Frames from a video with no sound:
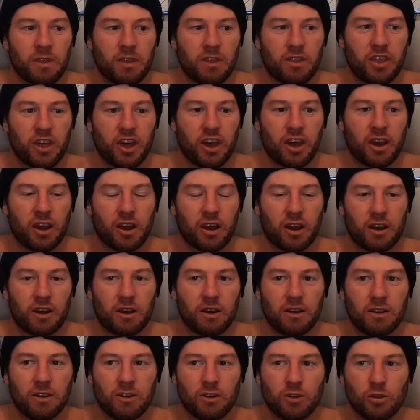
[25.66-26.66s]

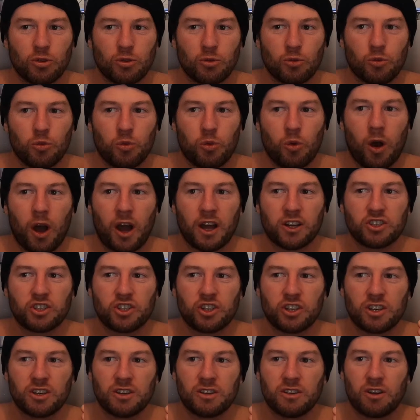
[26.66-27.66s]
they're
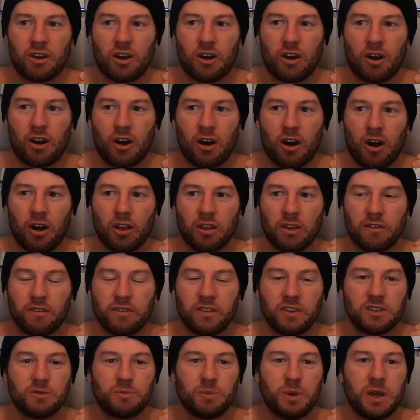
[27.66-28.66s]
watching all
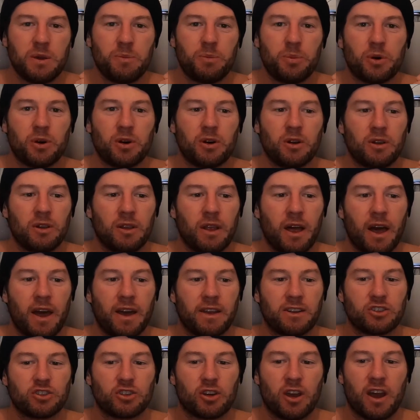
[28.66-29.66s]
of these people
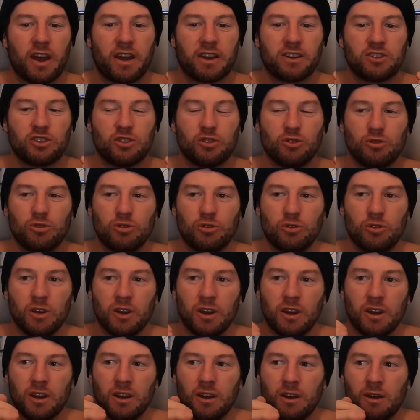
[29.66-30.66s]
and trying
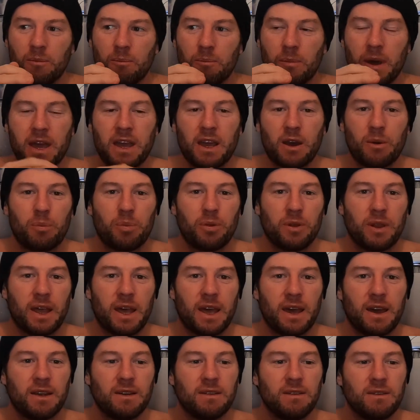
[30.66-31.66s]
to make a
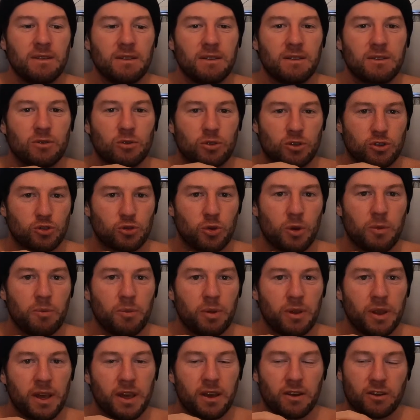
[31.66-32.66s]
plan or swim
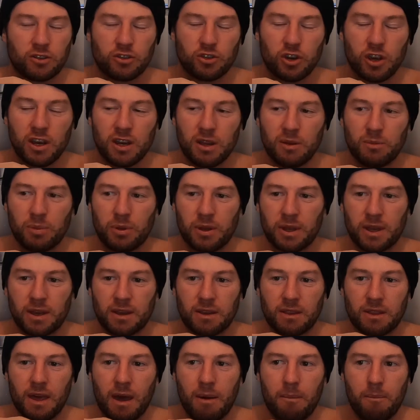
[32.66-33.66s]
plan or training
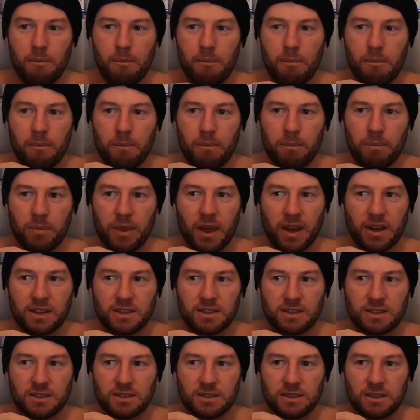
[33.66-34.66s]
plan that
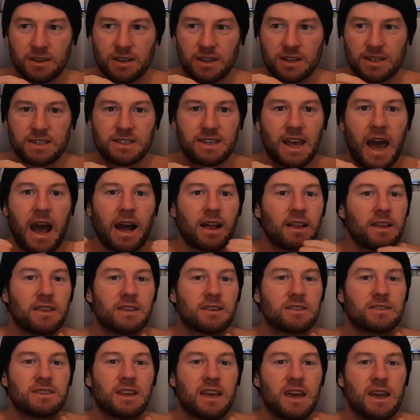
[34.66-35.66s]
is exactly
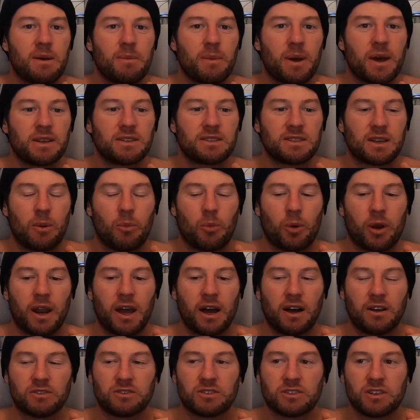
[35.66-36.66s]
the same as someone
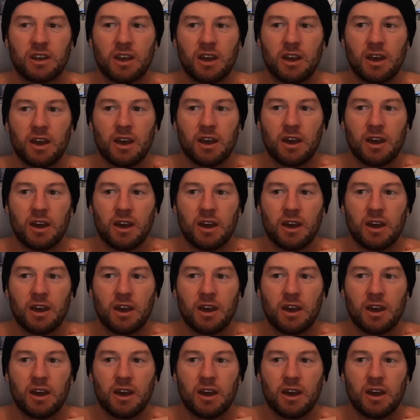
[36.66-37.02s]
else.